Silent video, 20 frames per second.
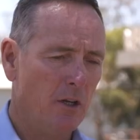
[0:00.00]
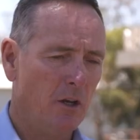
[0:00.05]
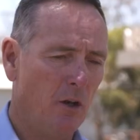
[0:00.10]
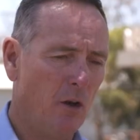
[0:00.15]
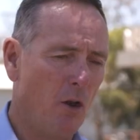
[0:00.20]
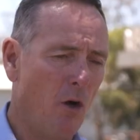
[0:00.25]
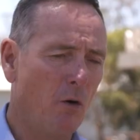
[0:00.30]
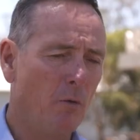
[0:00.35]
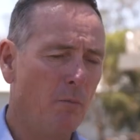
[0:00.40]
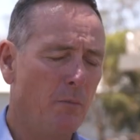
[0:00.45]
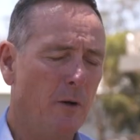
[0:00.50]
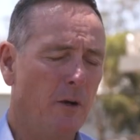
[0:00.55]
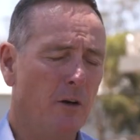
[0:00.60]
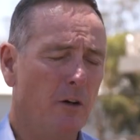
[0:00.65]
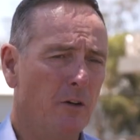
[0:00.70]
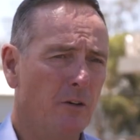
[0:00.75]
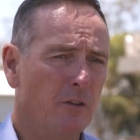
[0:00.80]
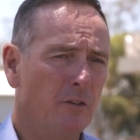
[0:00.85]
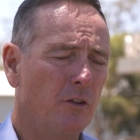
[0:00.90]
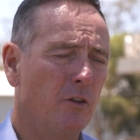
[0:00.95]
long
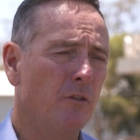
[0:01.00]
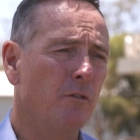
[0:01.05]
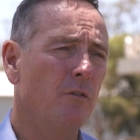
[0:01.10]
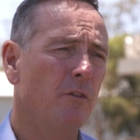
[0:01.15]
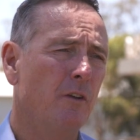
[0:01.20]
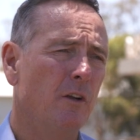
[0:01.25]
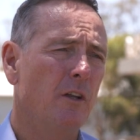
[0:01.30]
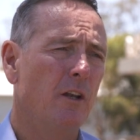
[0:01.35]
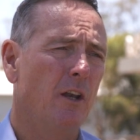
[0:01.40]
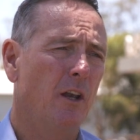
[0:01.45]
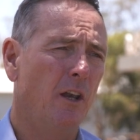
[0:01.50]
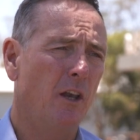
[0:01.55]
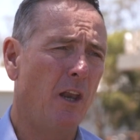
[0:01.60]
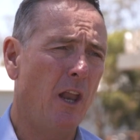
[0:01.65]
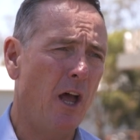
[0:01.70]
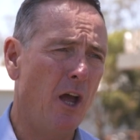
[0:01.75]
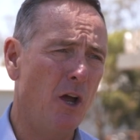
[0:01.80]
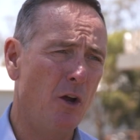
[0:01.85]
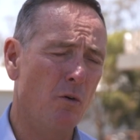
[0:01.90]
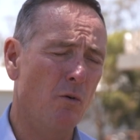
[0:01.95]
periods of
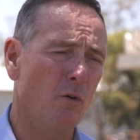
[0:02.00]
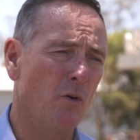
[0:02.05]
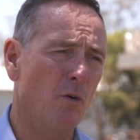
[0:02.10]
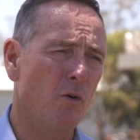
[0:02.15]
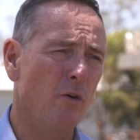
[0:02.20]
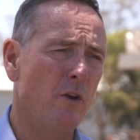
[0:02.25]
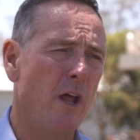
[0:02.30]
low or